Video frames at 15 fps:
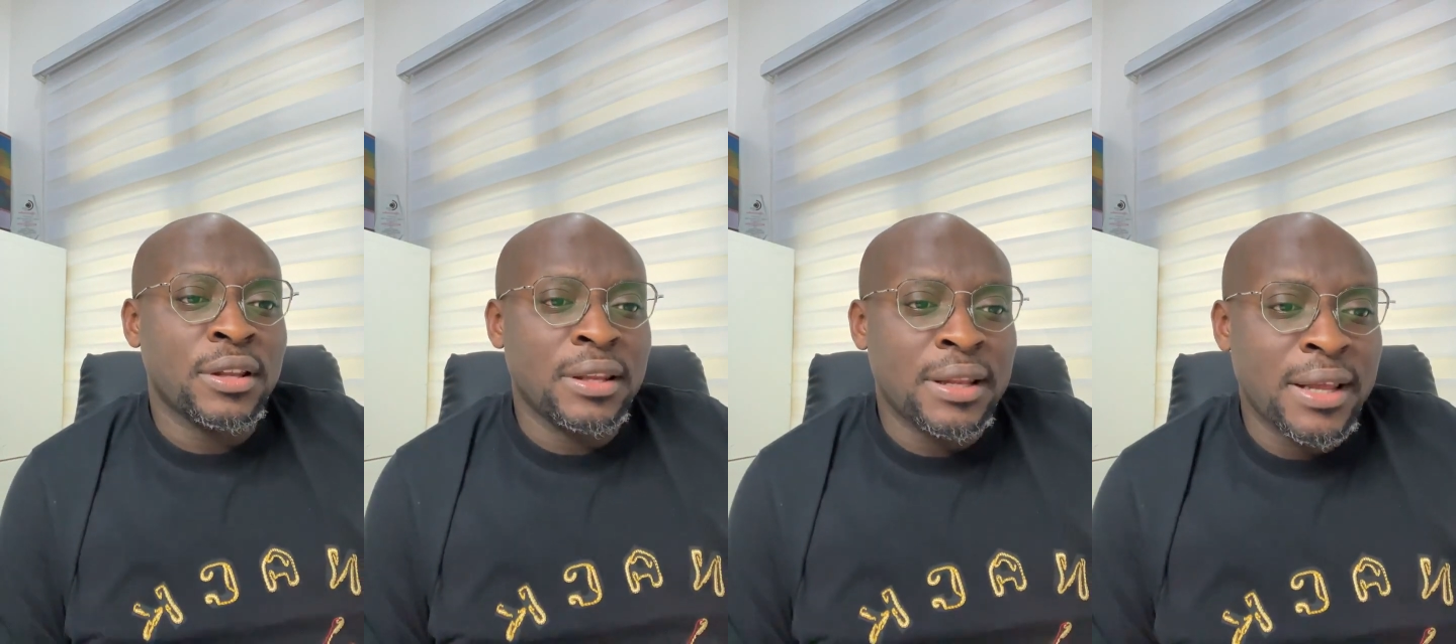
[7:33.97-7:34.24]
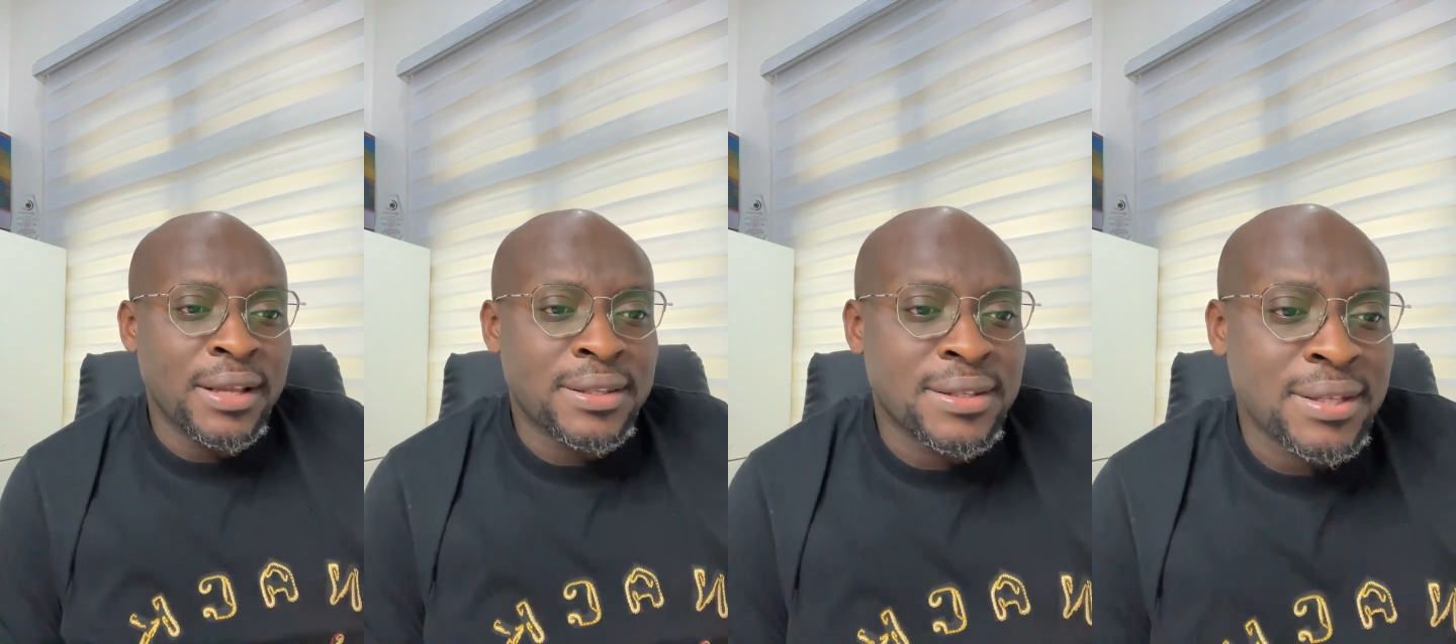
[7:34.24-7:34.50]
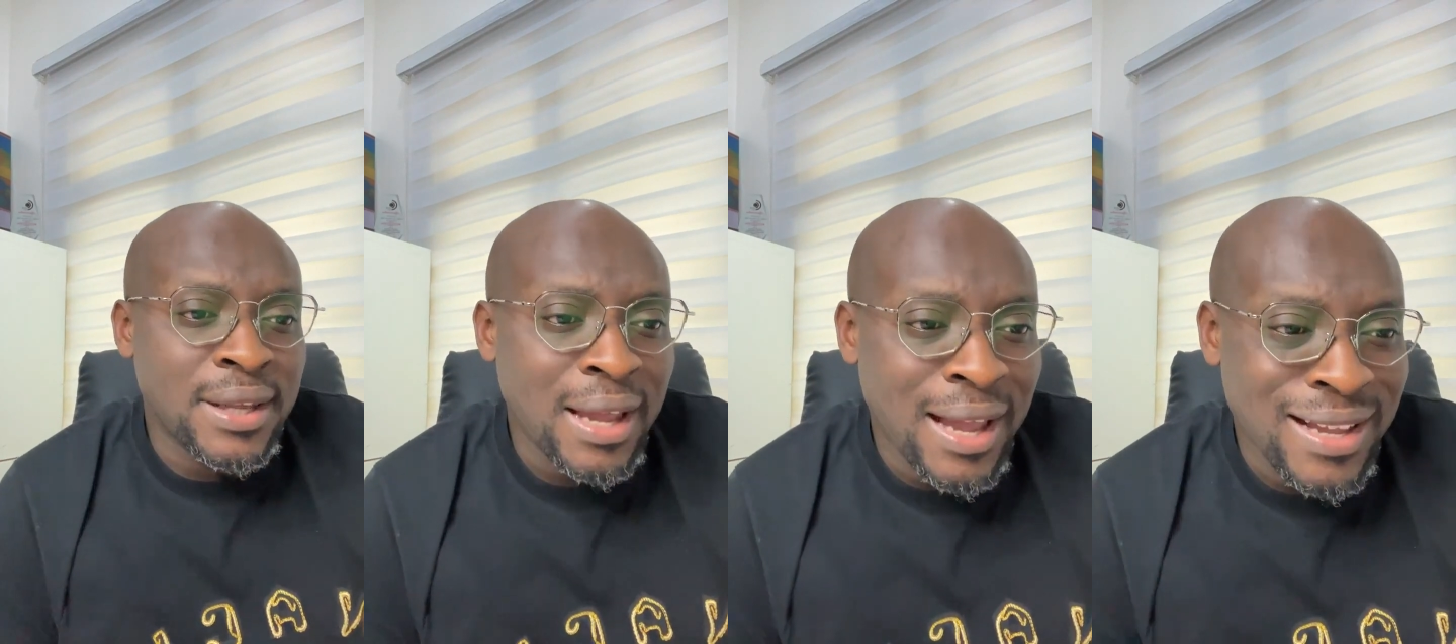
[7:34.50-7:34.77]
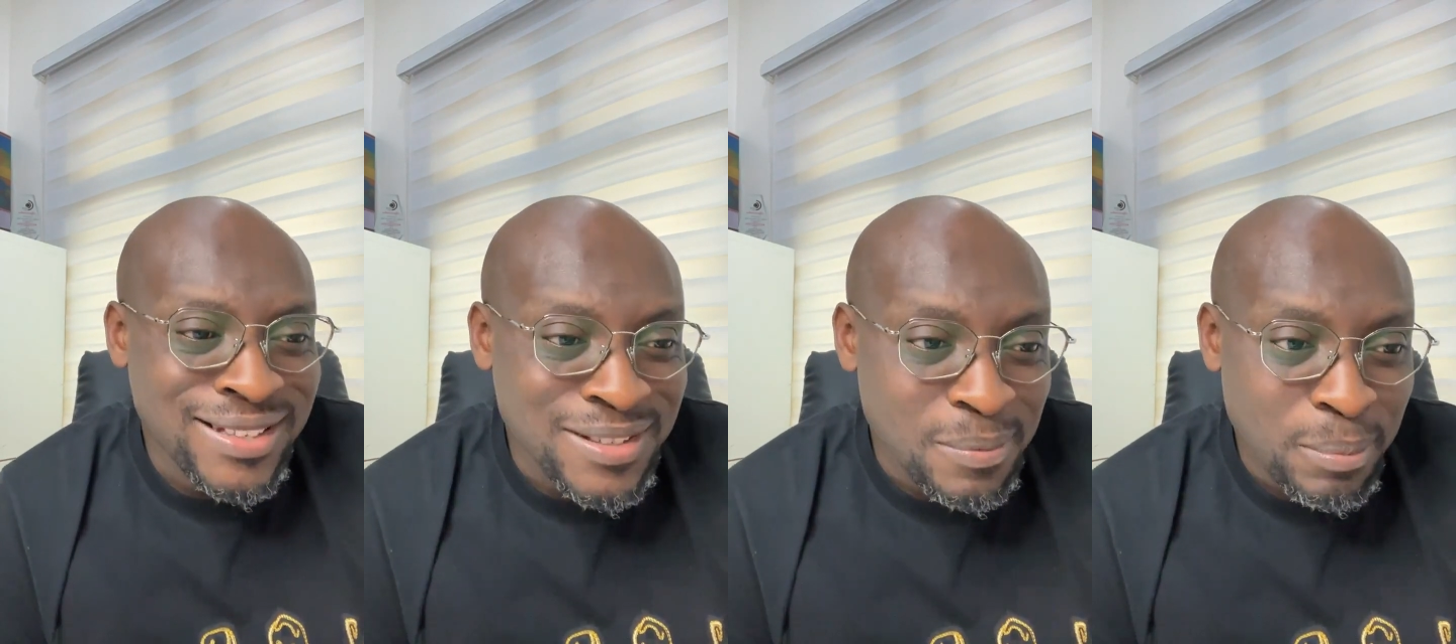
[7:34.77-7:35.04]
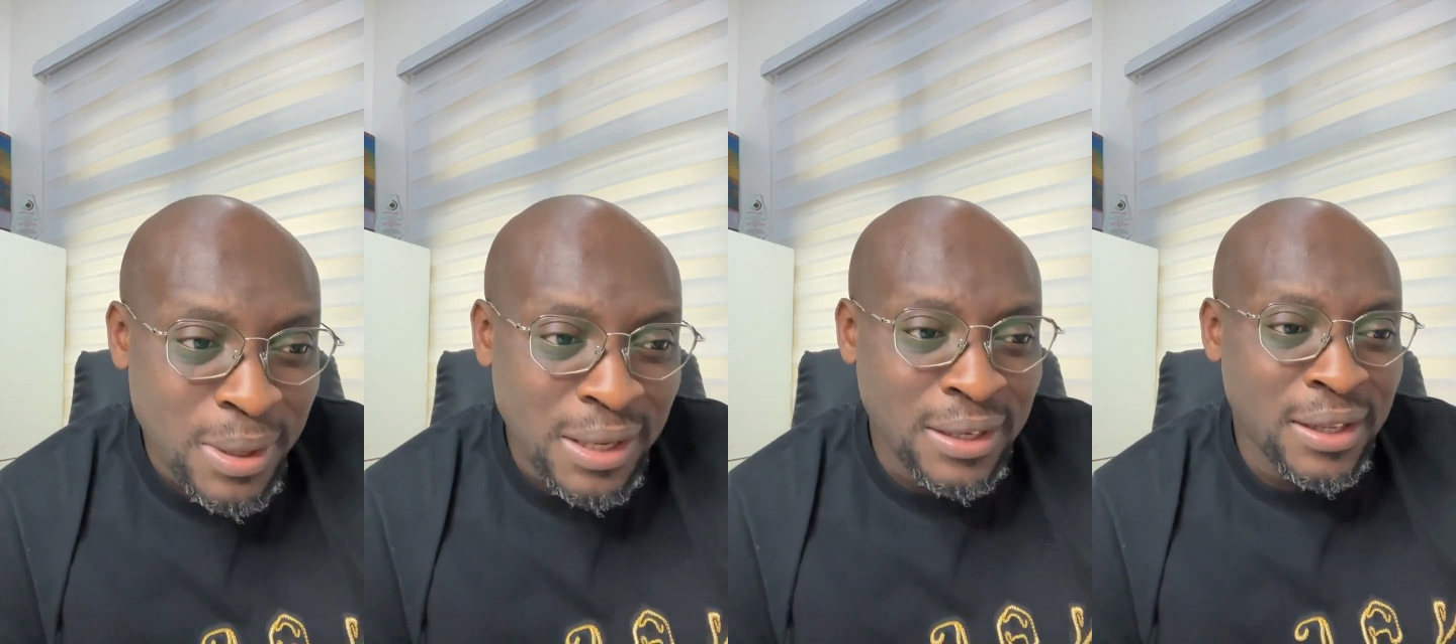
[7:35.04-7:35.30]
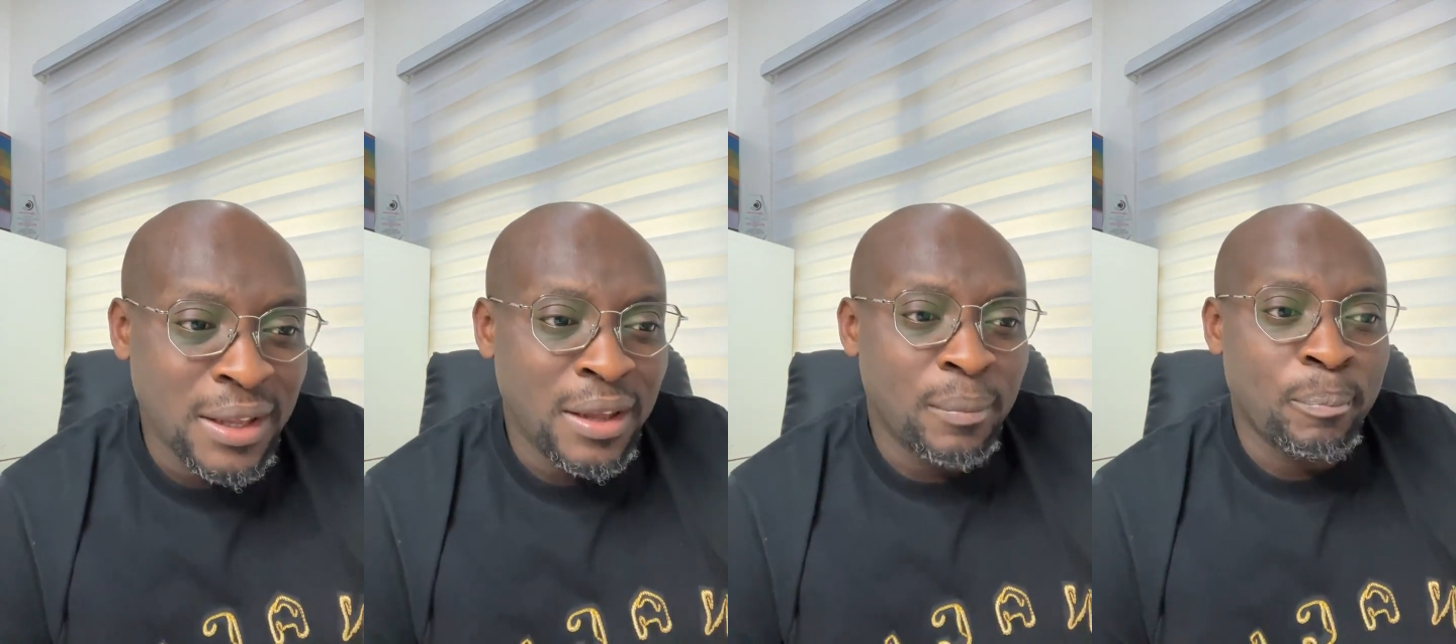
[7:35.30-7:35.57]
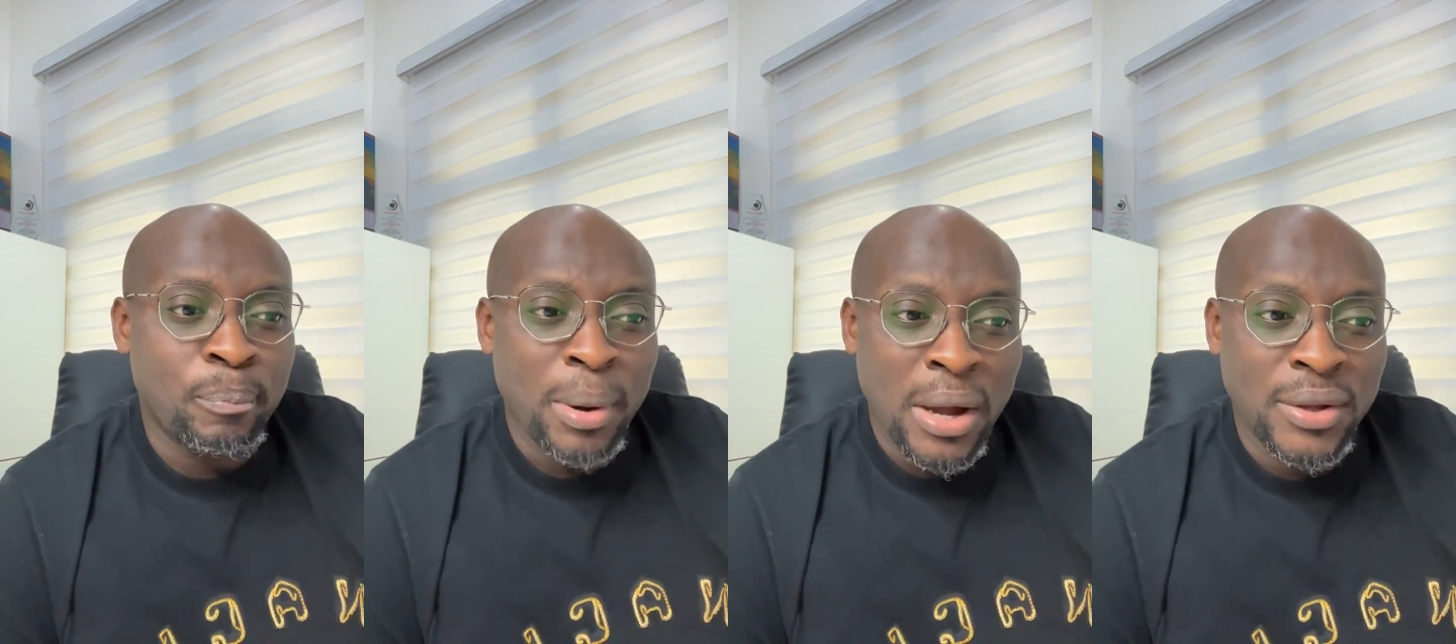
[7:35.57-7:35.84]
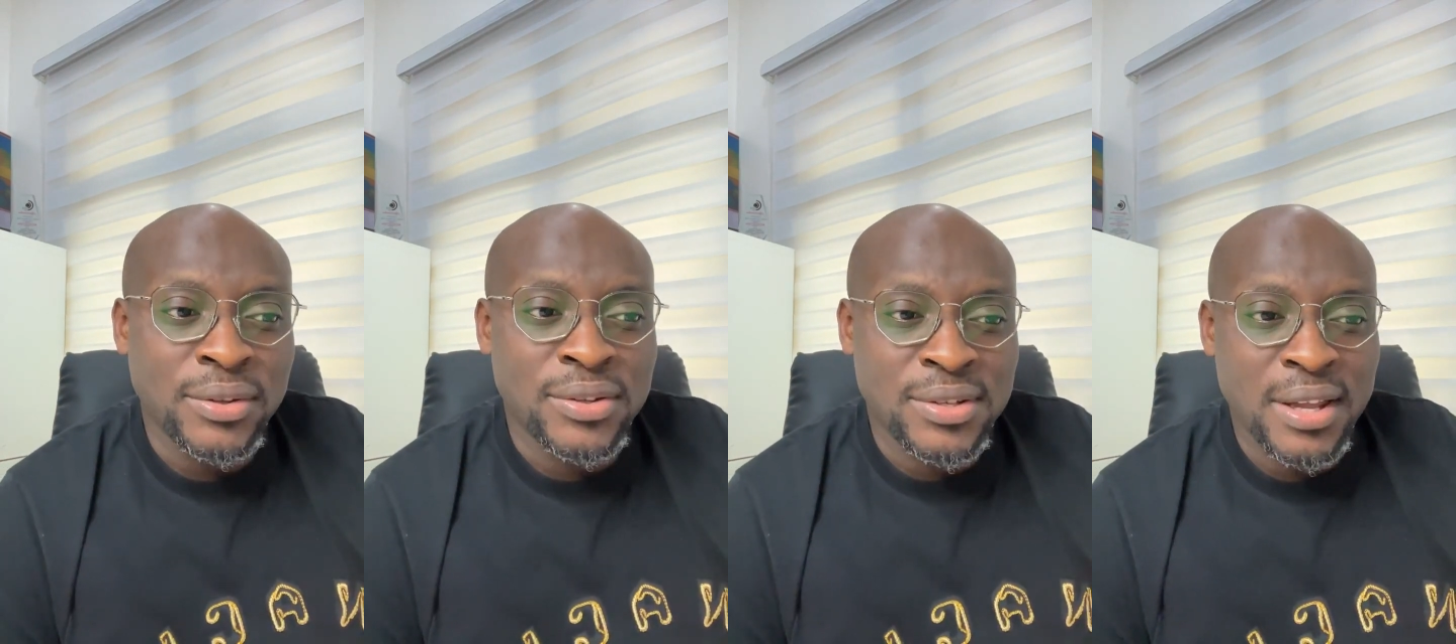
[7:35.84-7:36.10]
Let as many
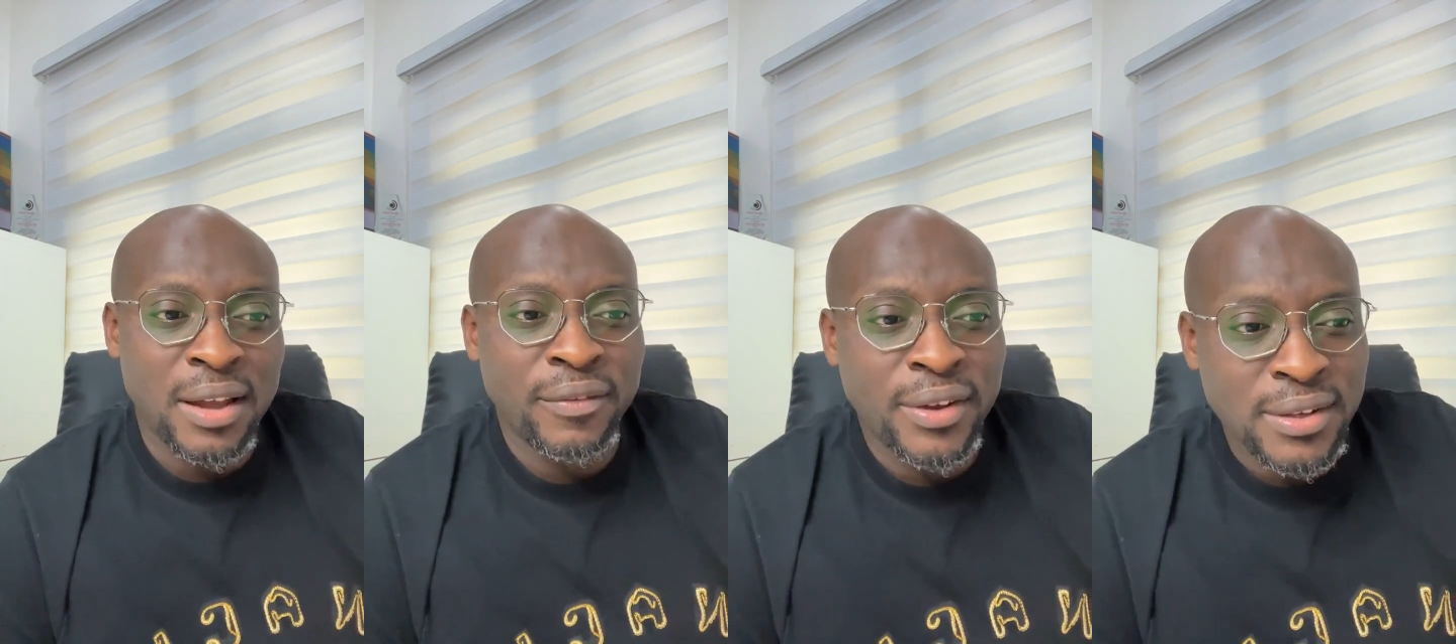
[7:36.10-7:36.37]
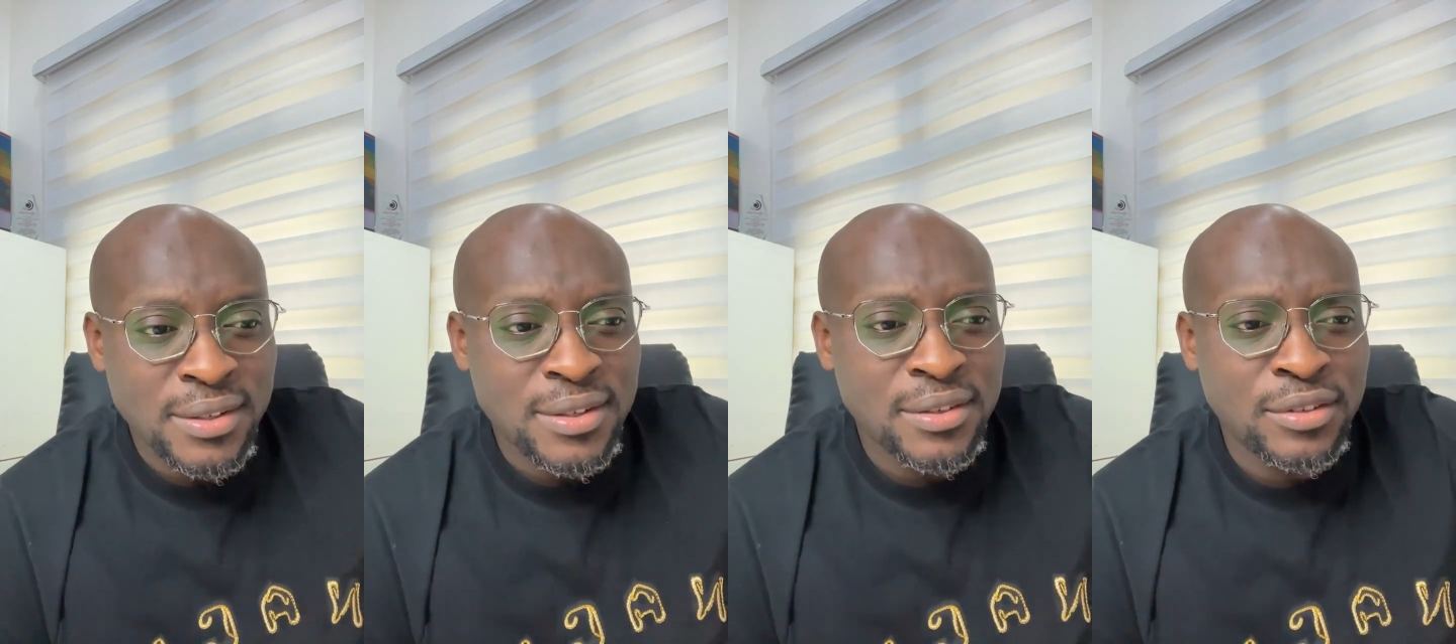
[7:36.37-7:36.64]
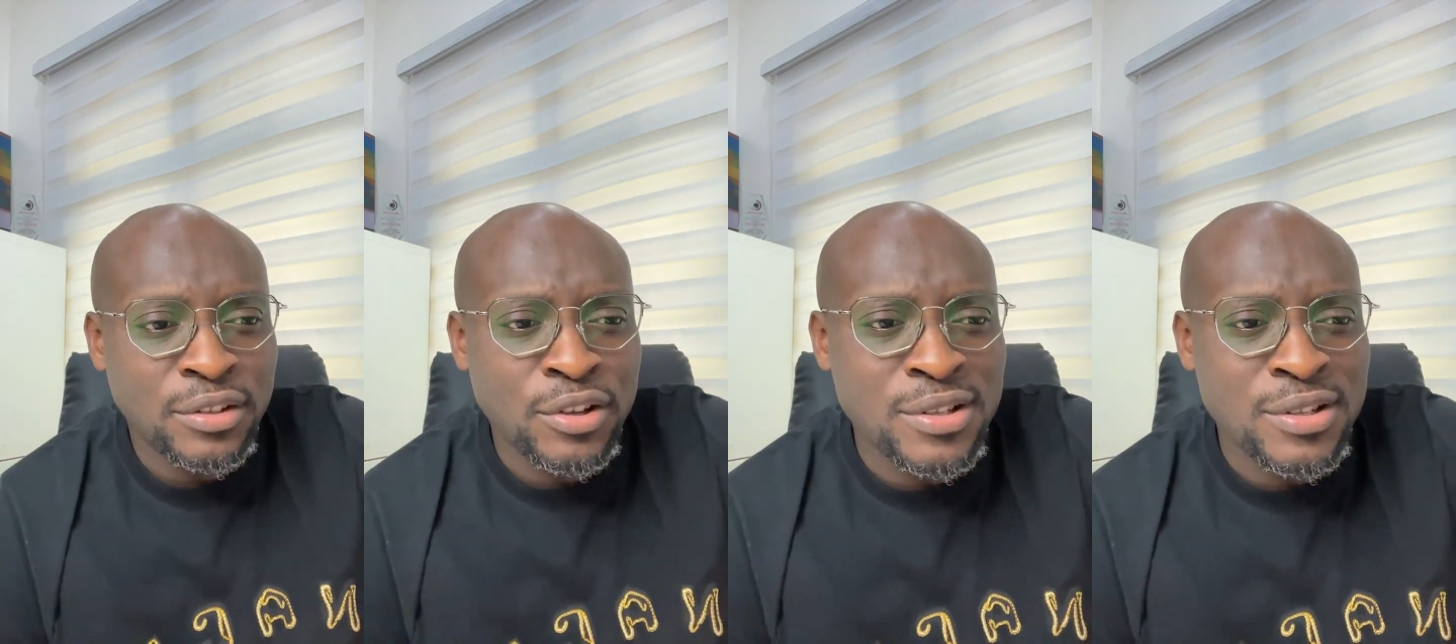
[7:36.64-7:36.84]
bond servant.